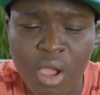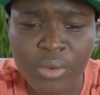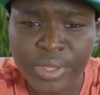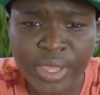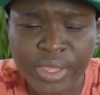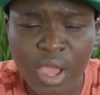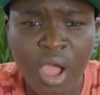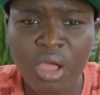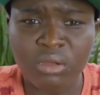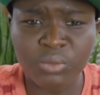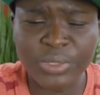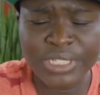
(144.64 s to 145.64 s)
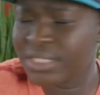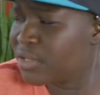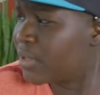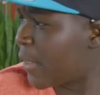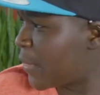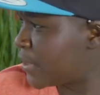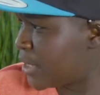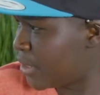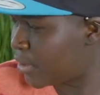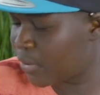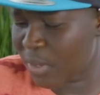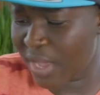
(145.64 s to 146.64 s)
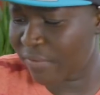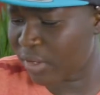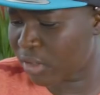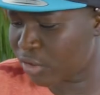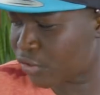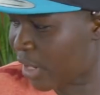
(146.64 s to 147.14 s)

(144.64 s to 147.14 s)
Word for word: Okay, uh, we can still get this in. You have it on